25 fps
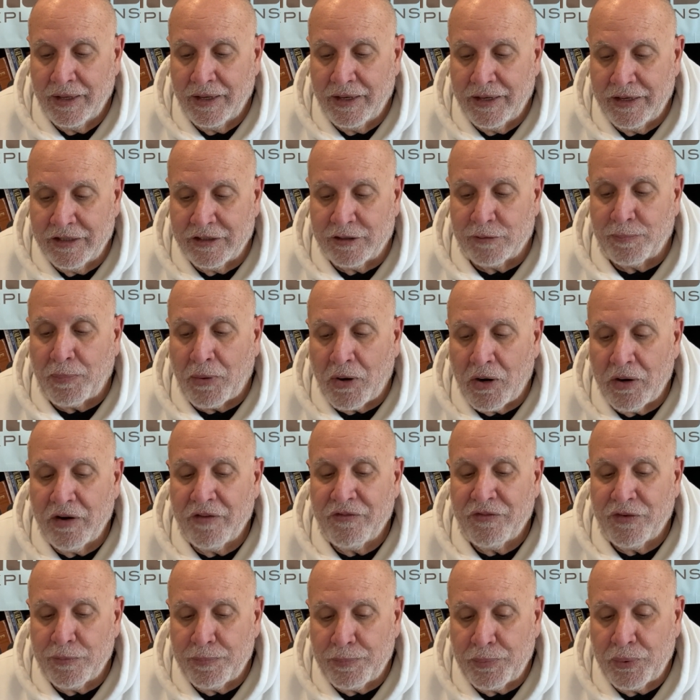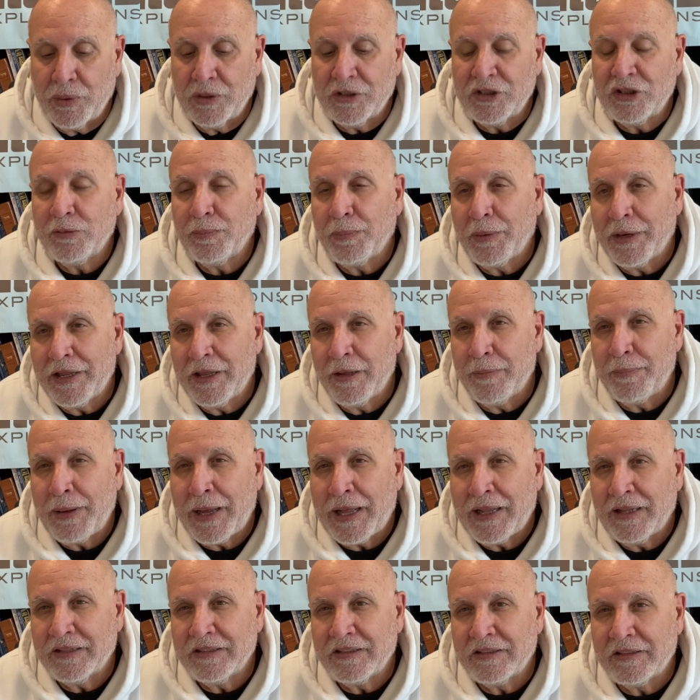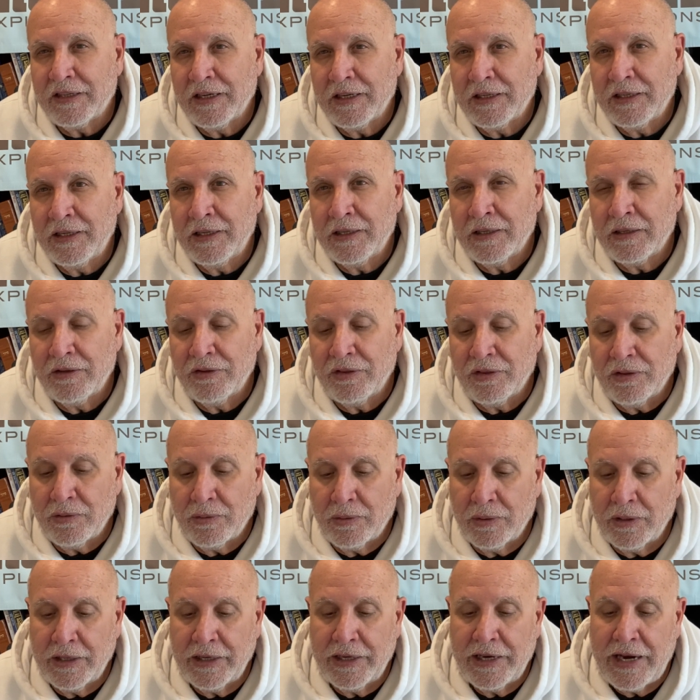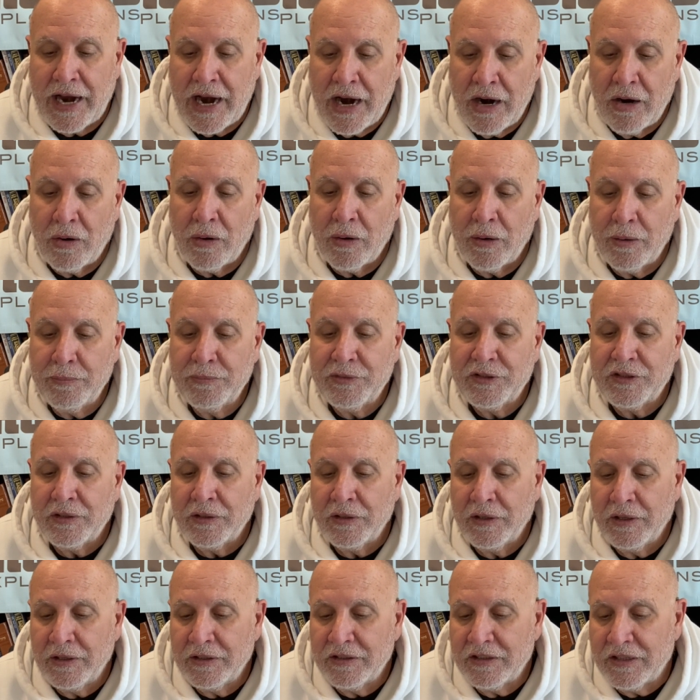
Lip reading: is part of a push by the Palestinian Authority Arabs